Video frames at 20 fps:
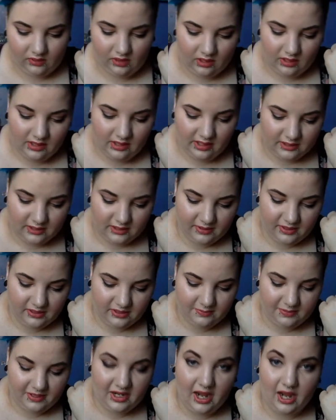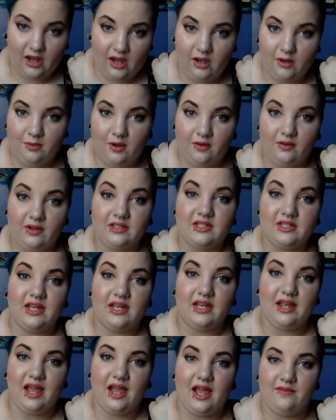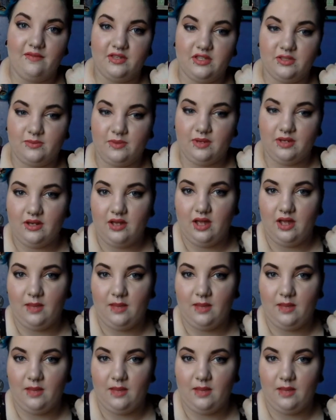The next one is Midnight Cowboy Reds. Again, I have this one